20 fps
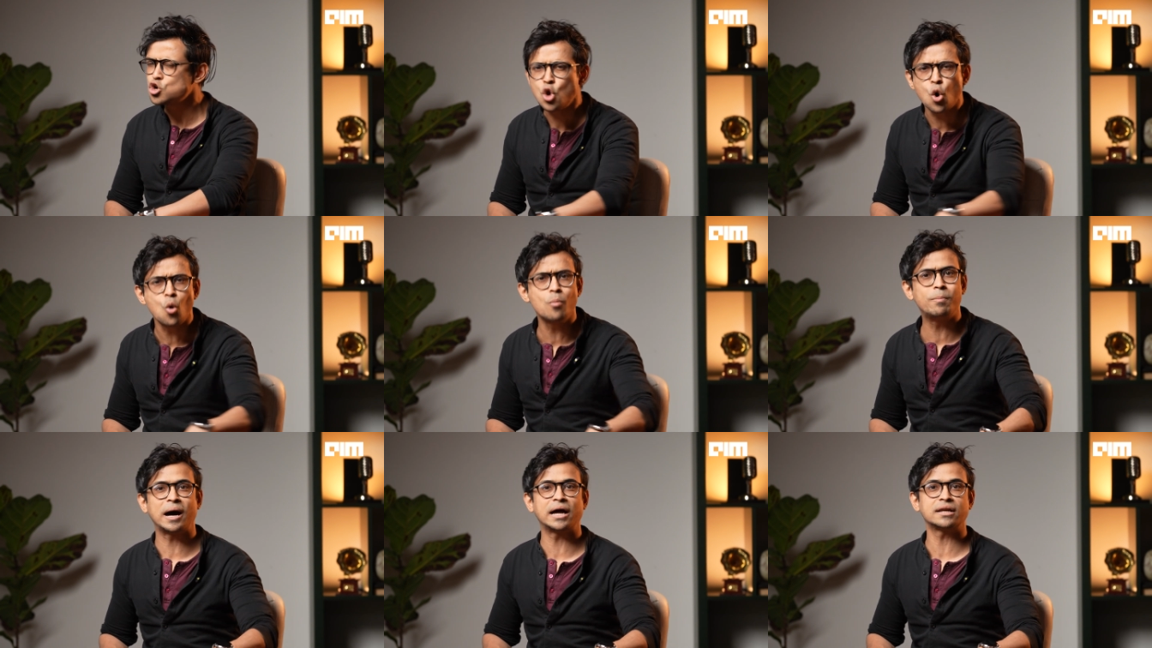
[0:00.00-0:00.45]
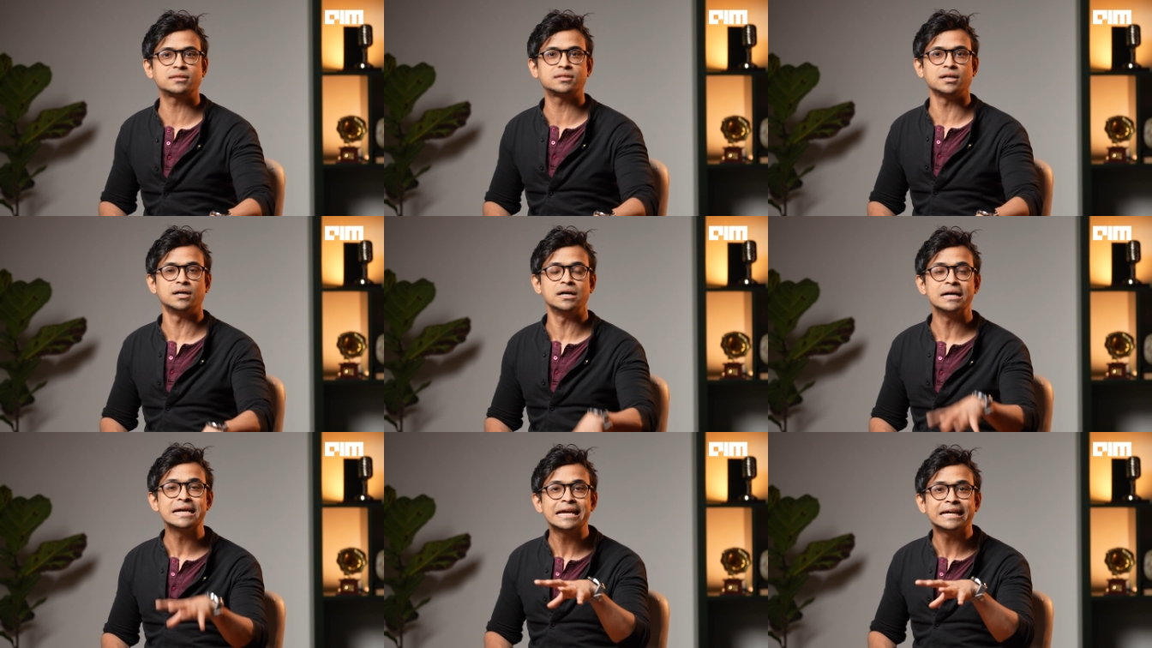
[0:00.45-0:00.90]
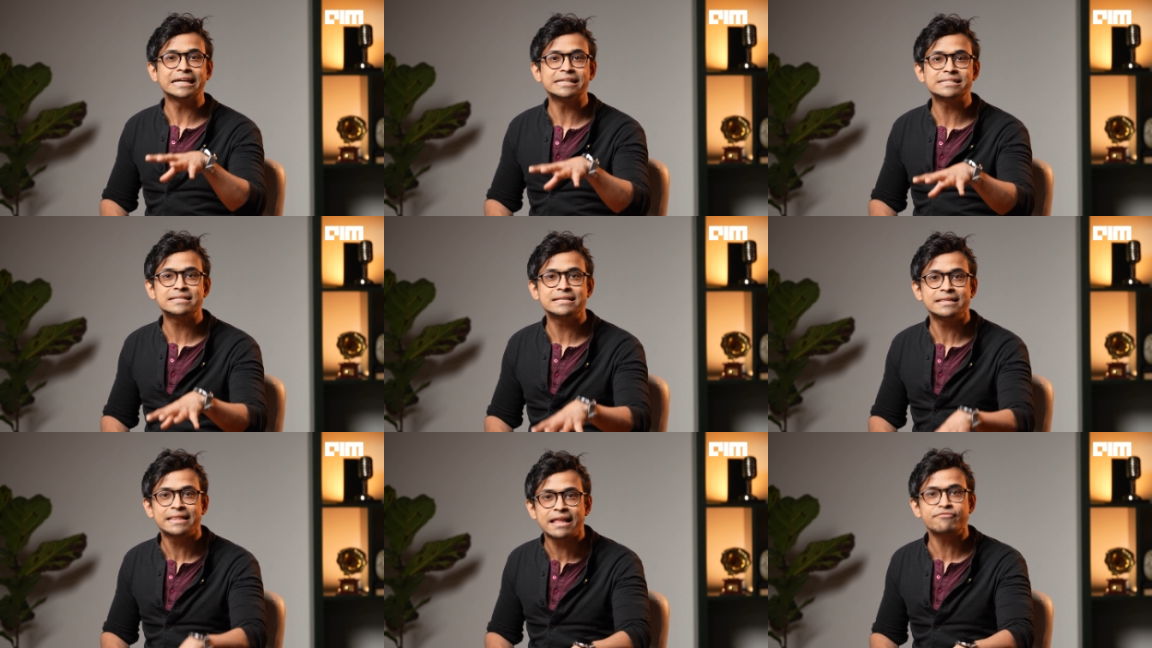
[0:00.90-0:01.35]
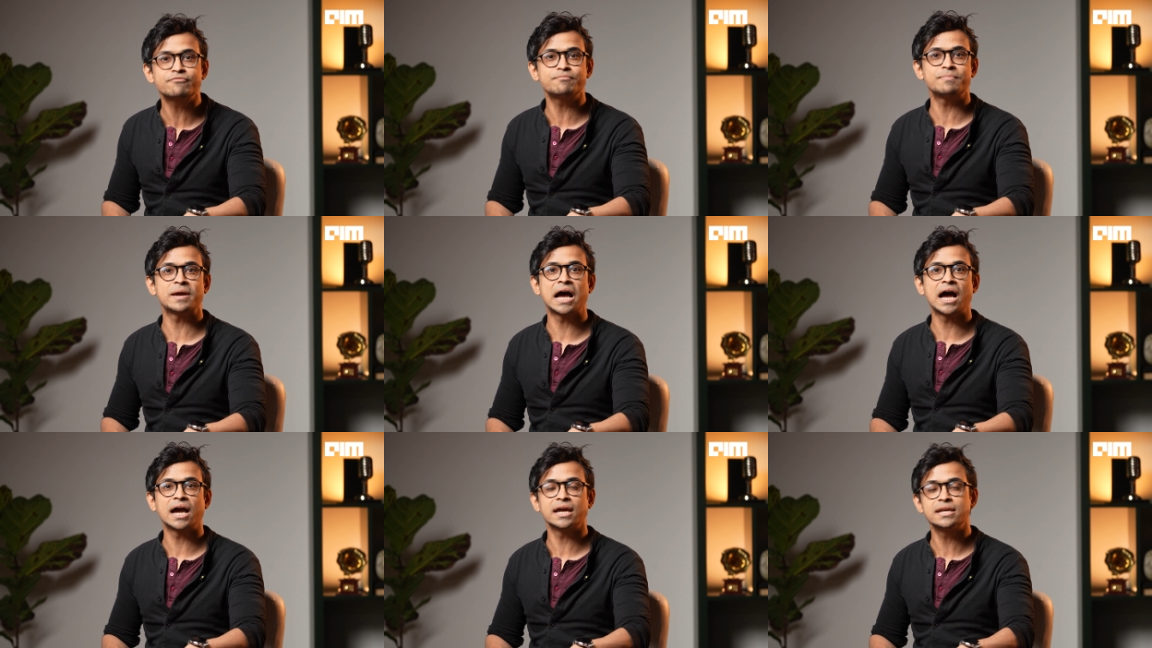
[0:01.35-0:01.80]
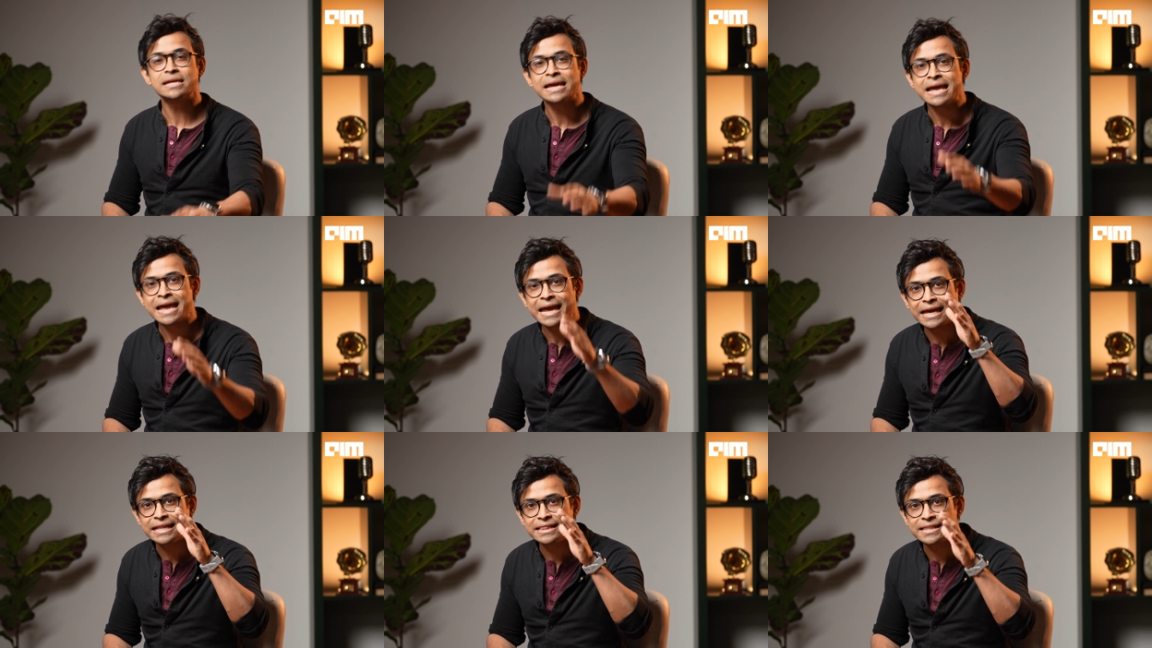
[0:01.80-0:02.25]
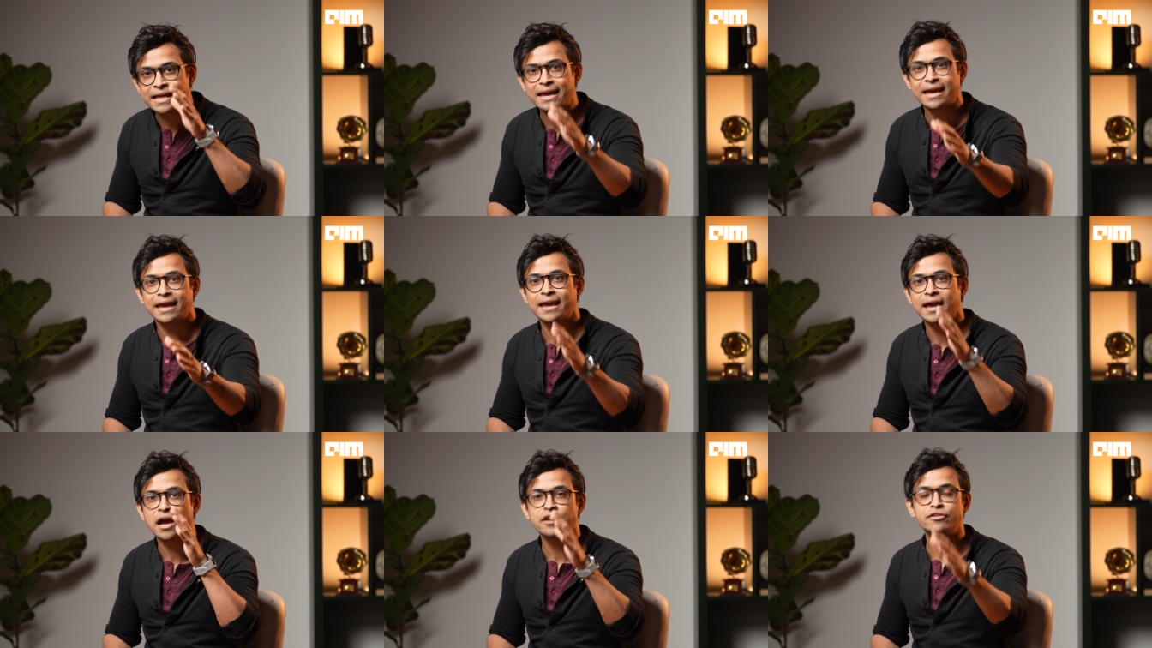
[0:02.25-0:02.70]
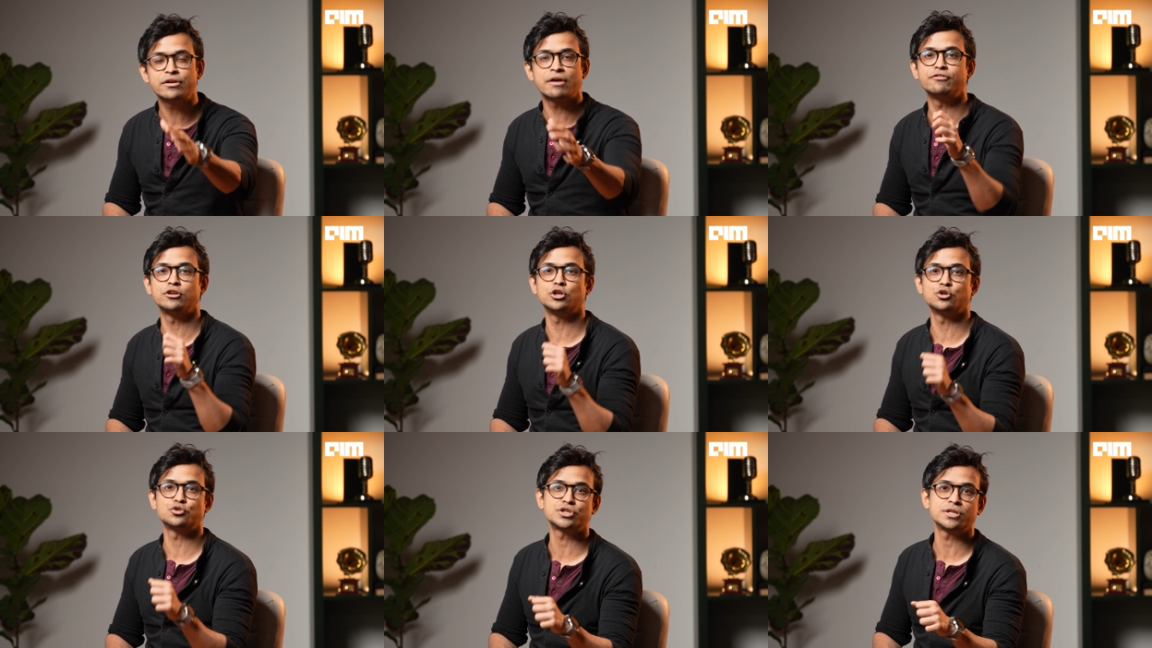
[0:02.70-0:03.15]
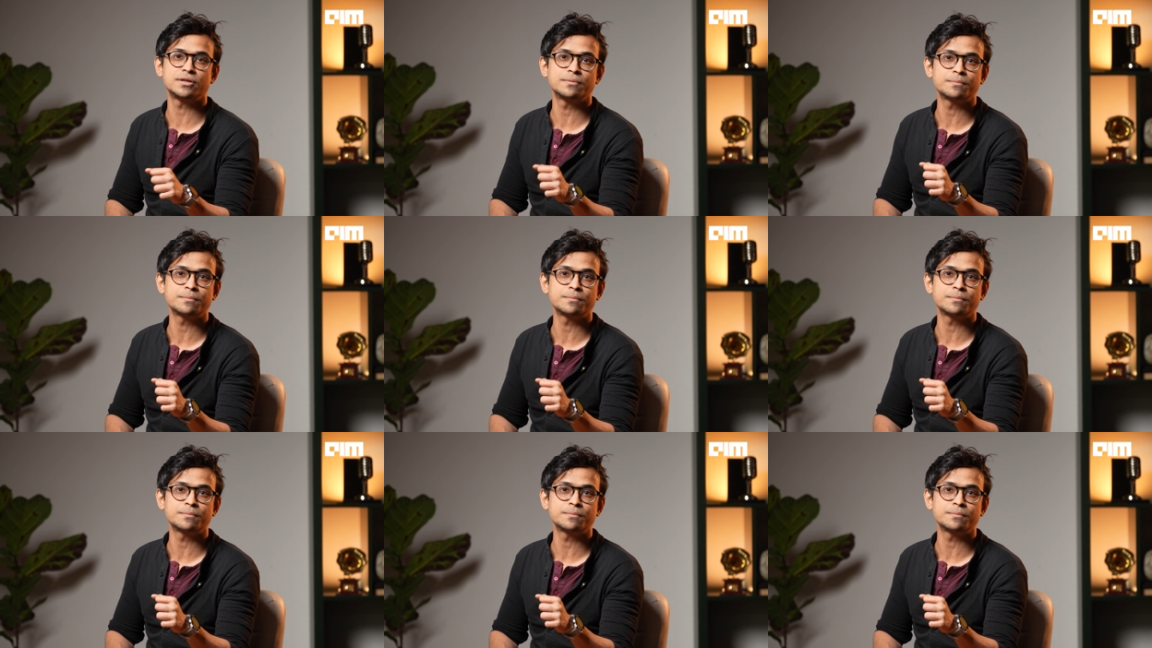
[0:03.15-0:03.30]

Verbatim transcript: no Bharatiya is left behind in the AI revolution.